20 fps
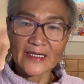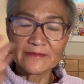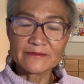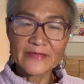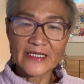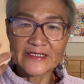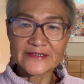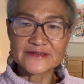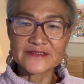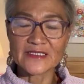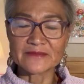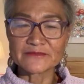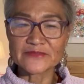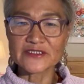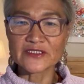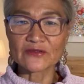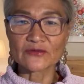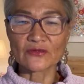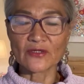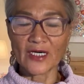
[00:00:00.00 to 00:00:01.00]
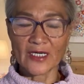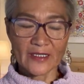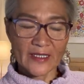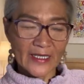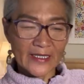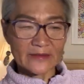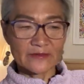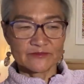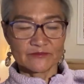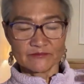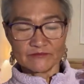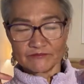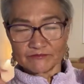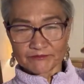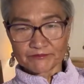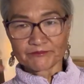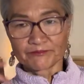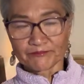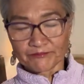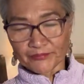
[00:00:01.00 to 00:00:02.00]
made something wrong. I
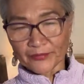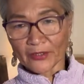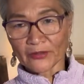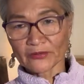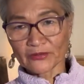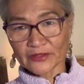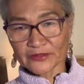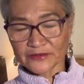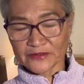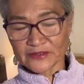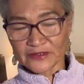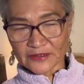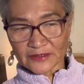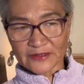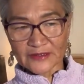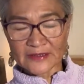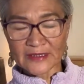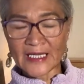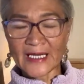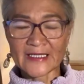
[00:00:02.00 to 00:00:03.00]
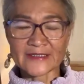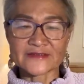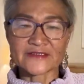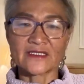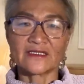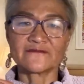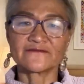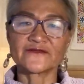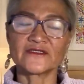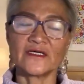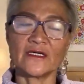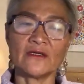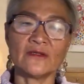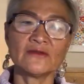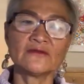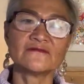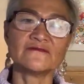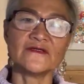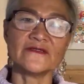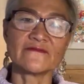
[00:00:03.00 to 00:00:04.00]
broke the glass of the
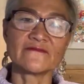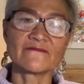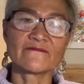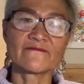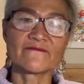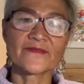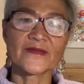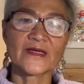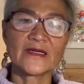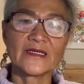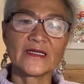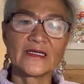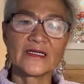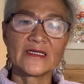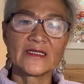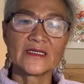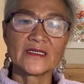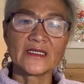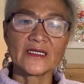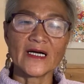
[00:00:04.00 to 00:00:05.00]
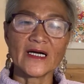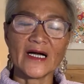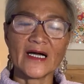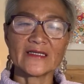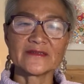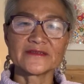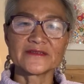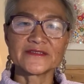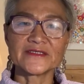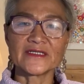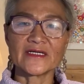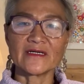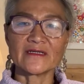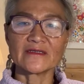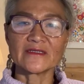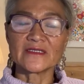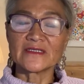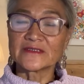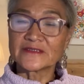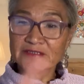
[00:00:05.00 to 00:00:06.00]
oven. And
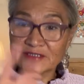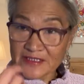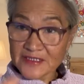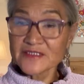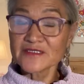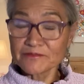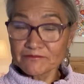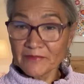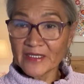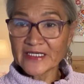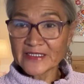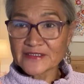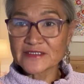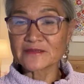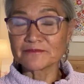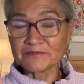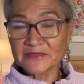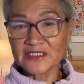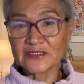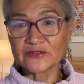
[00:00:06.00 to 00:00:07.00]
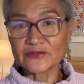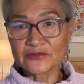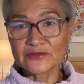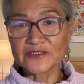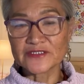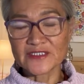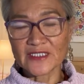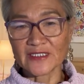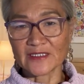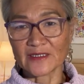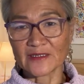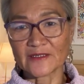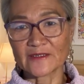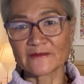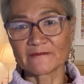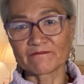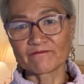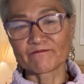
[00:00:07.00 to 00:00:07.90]
this makes me to think,